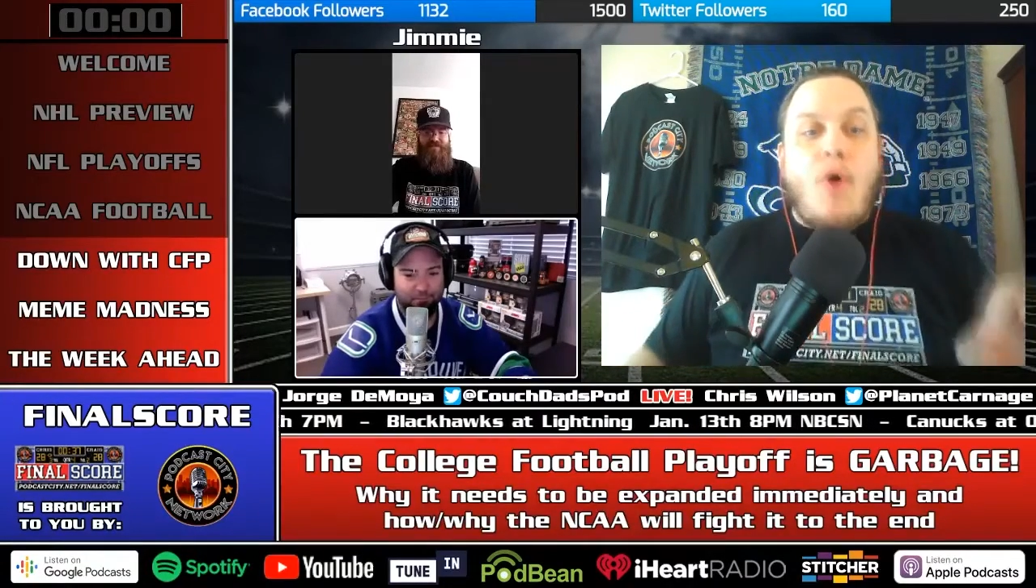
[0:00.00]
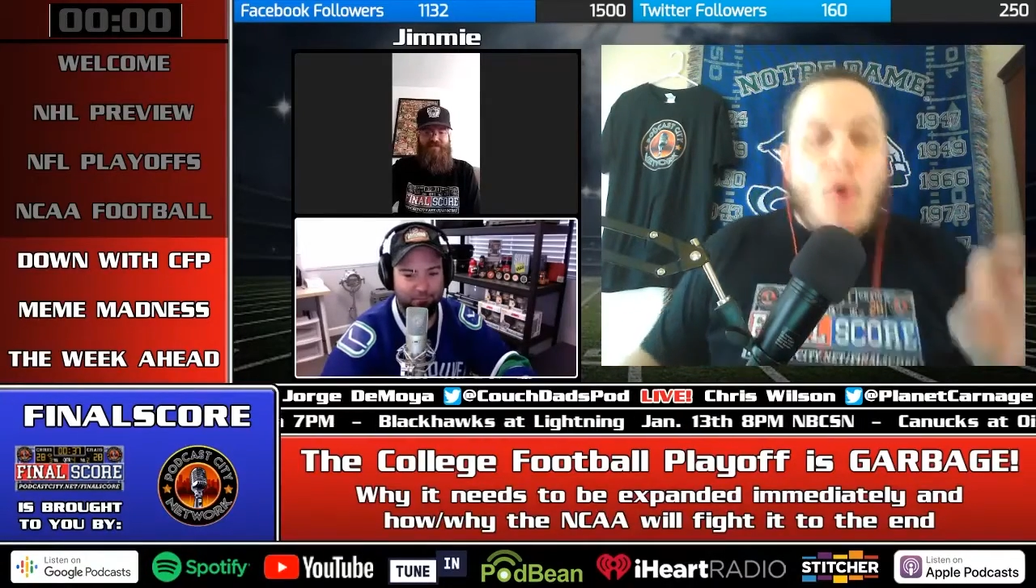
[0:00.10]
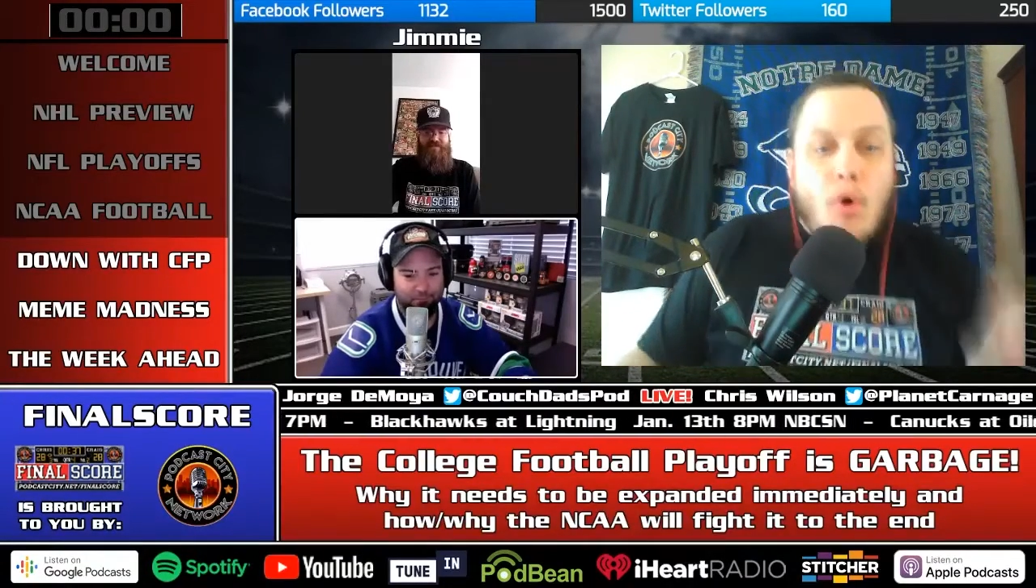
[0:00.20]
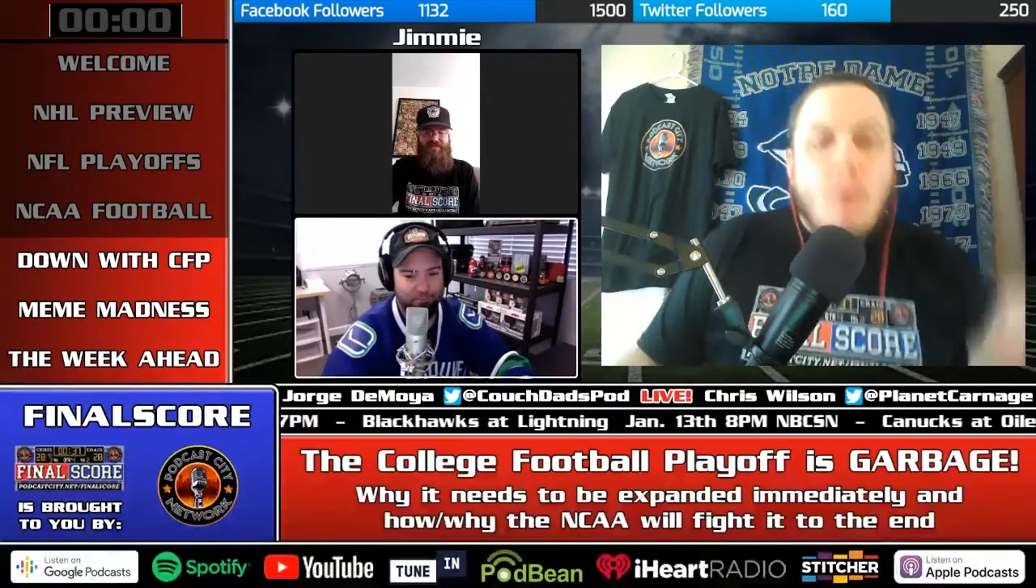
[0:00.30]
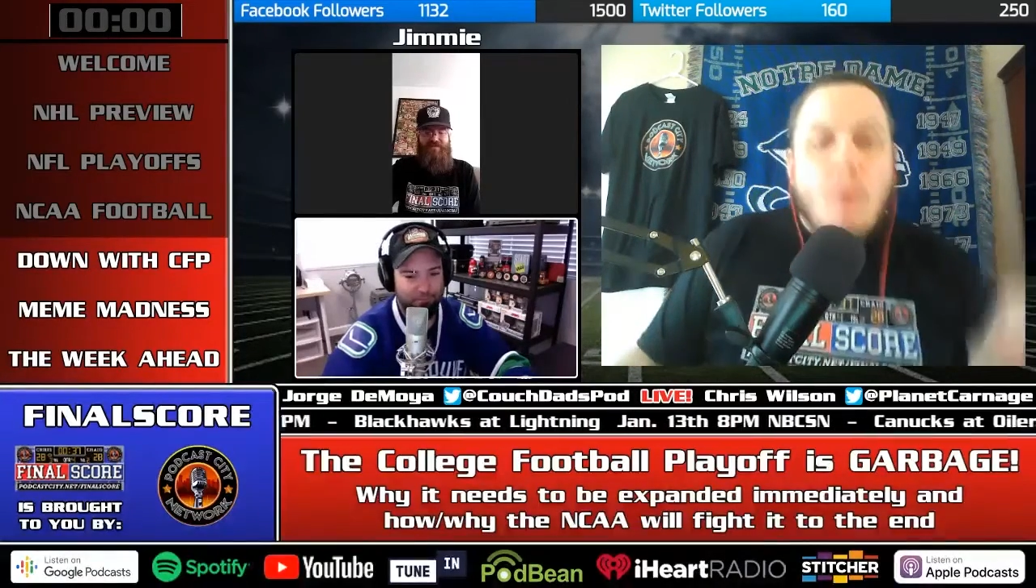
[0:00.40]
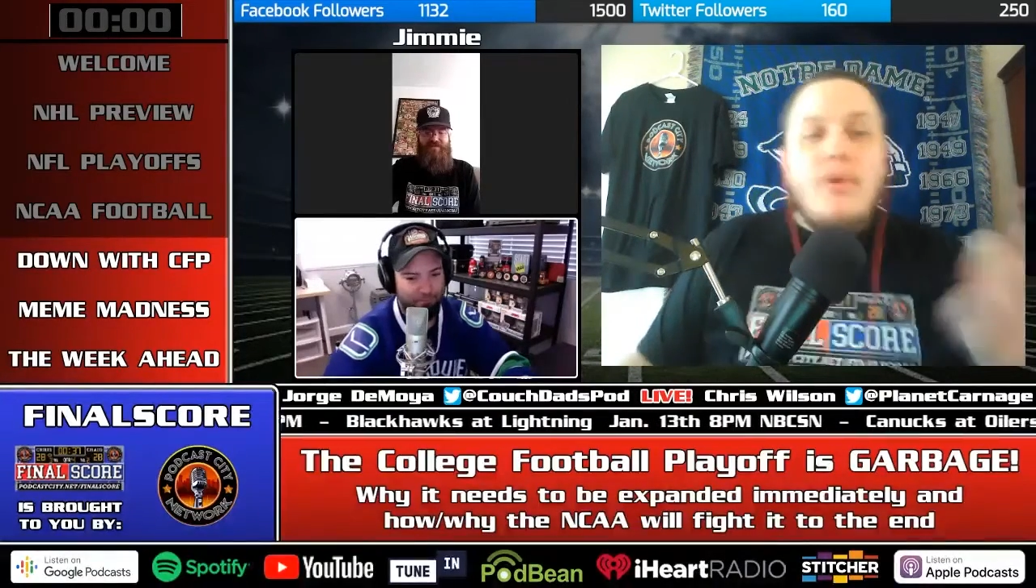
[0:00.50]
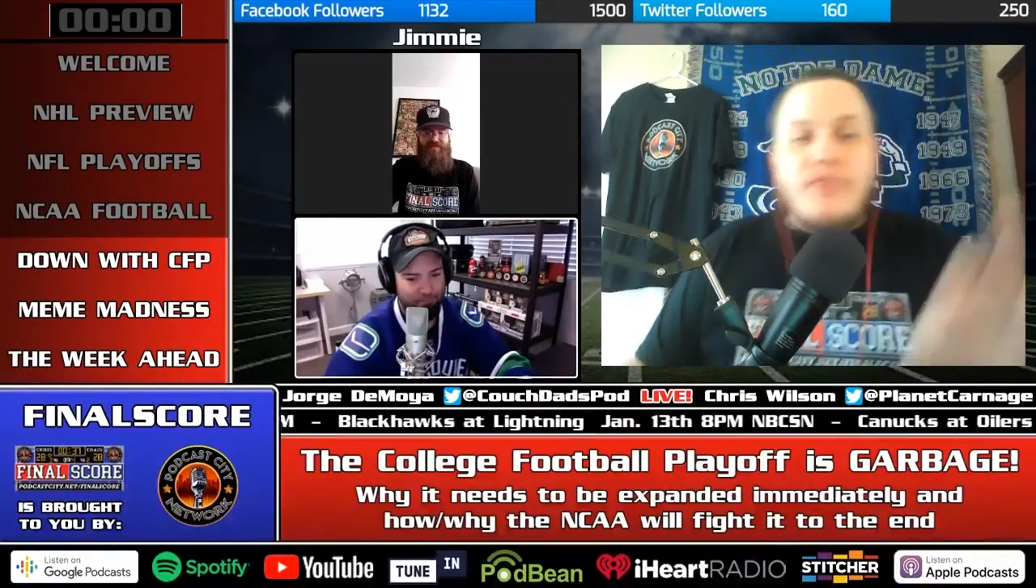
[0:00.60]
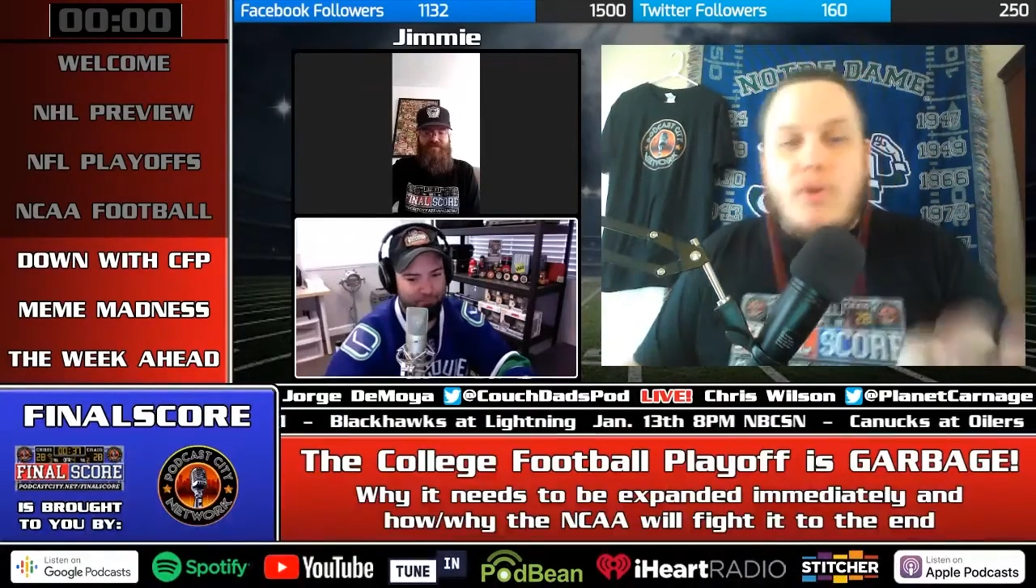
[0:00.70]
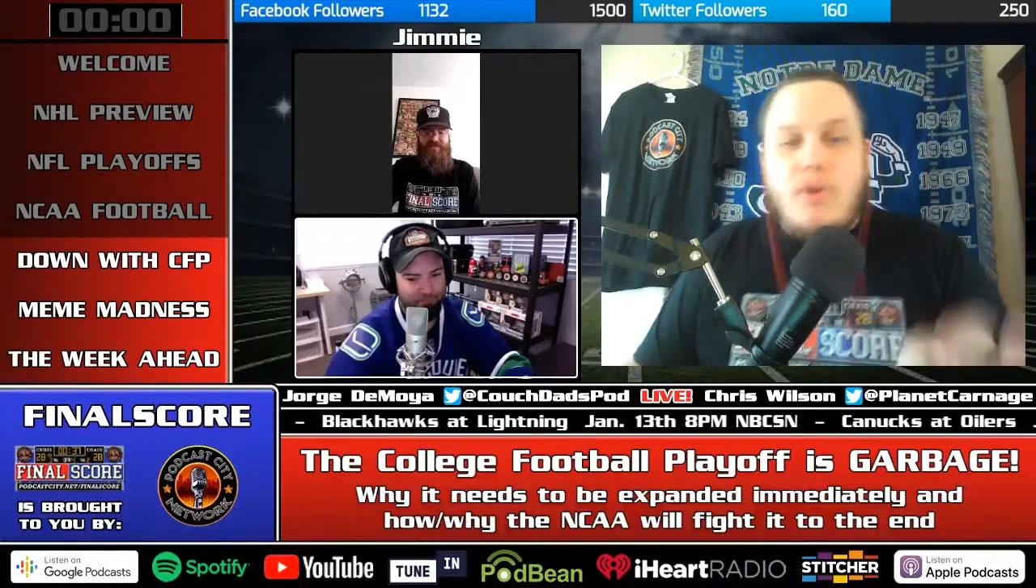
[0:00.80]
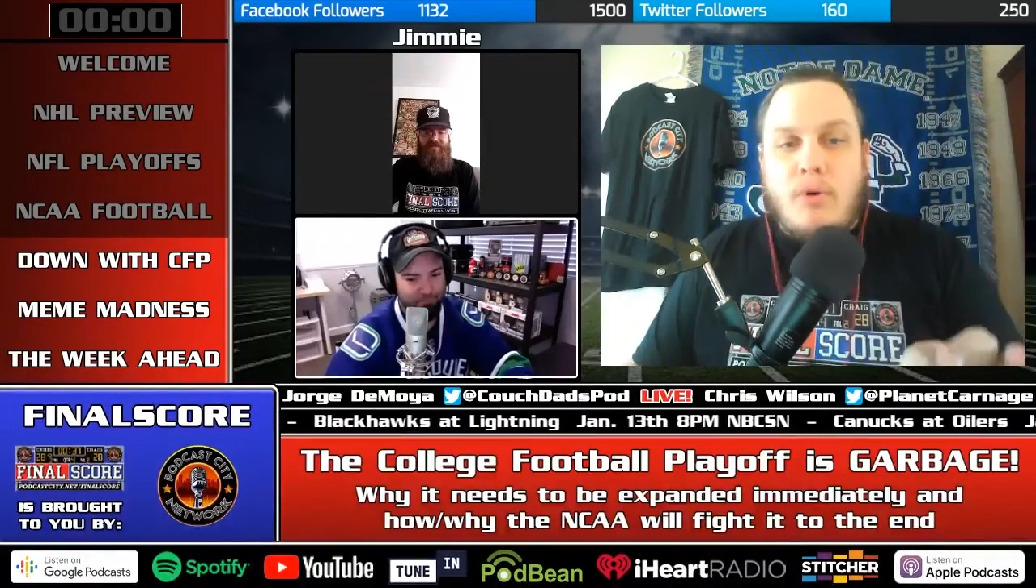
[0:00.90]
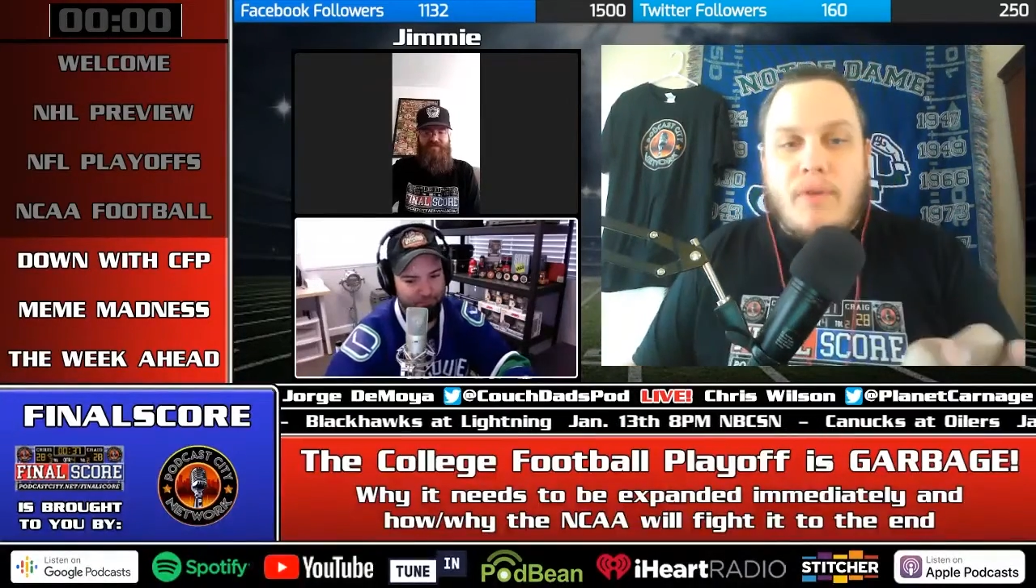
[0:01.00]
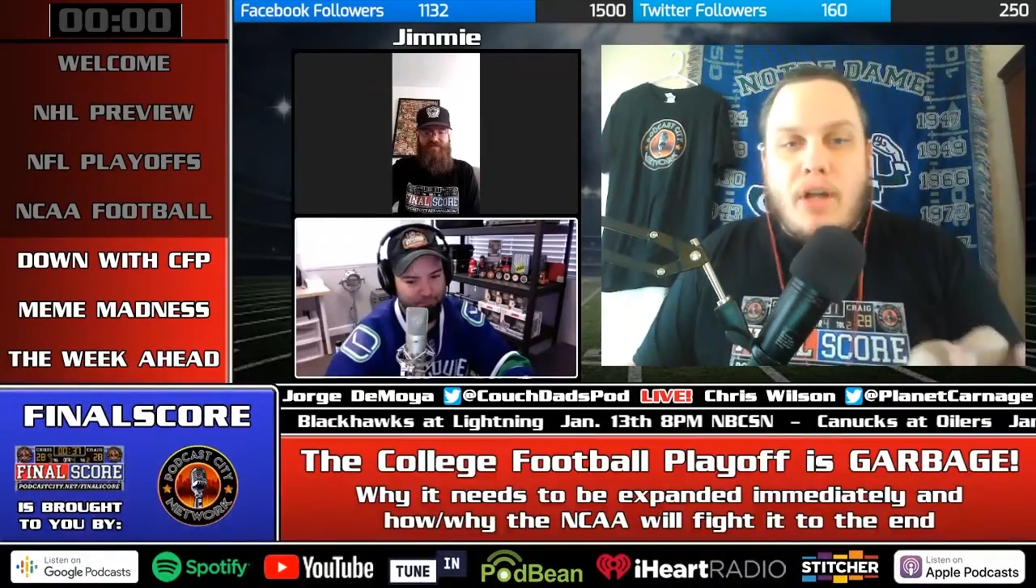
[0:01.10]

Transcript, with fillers: almost a quarter of